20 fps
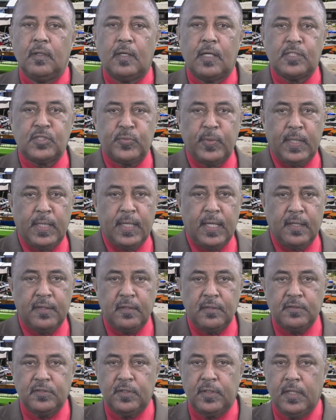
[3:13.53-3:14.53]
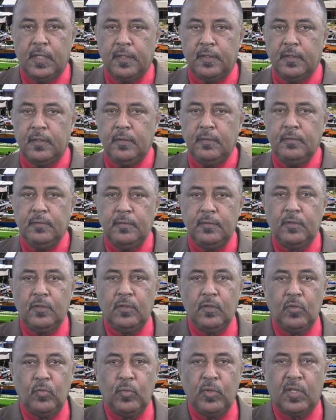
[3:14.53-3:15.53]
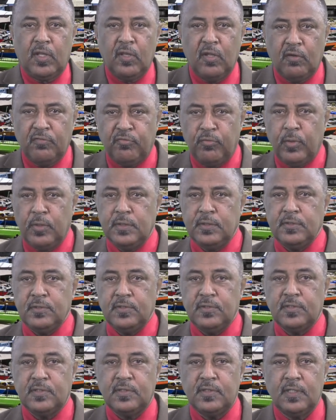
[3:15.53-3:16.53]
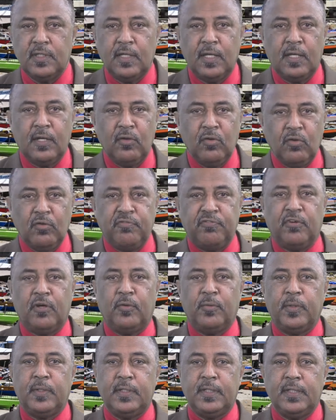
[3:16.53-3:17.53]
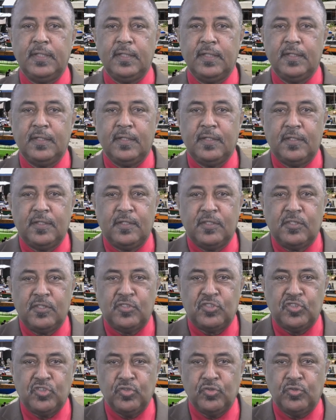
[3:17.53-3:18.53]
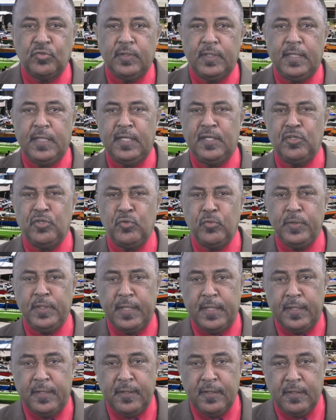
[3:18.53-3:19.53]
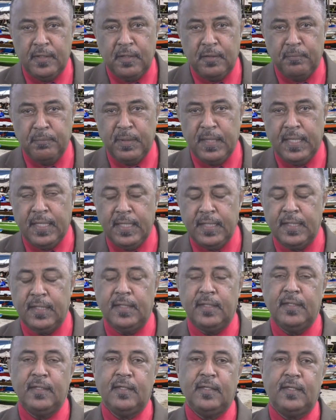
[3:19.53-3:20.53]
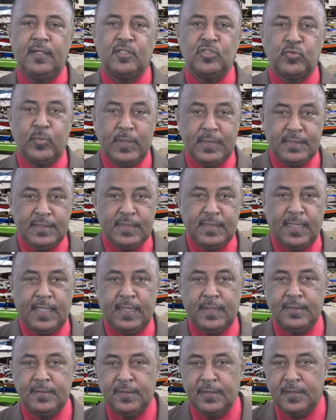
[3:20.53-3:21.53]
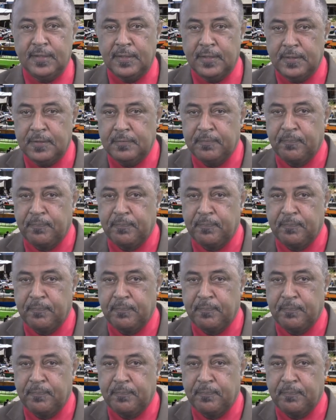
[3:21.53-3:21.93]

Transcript: As we gather together with loved ones and look forward to a new year beginning in 2019.